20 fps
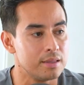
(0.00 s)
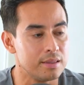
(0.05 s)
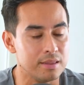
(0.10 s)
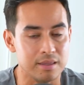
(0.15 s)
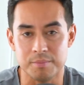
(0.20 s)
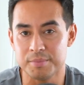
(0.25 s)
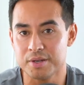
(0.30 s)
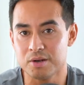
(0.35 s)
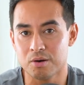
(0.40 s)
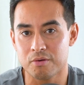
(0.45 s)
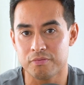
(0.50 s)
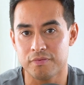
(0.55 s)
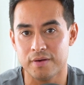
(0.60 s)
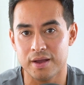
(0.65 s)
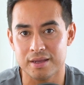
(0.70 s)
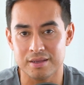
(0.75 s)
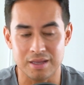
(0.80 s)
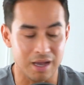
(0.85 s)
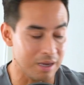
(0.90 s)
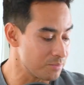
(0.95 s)
Let me know if
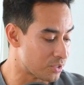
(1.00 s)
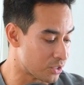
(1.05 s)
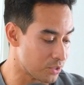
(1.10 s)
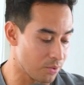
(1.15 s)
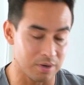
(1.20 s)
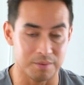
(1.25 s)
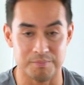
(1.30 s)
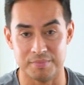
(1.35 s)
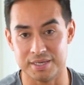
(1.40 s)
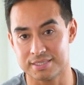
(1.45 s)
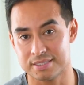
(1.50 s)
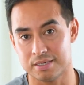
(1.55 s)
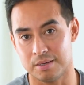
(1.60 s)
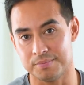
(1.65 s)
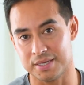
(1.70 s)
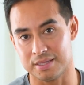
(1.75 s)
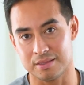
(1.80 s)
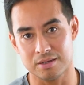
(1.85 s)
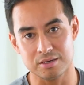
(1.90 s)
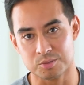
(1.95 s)
I'm sure I missed
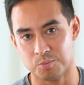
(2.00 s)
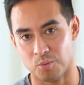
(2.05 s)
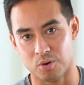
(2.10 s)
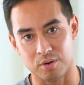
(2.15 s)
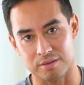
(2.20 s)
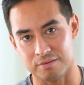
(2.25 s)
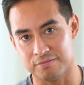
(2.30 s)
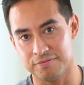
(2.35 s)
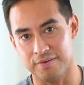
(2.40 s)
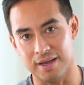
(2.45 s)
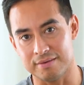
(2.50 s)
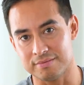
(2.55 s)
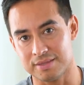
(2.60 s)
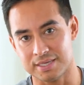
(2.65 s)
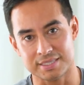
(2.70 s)
something. There's more than five.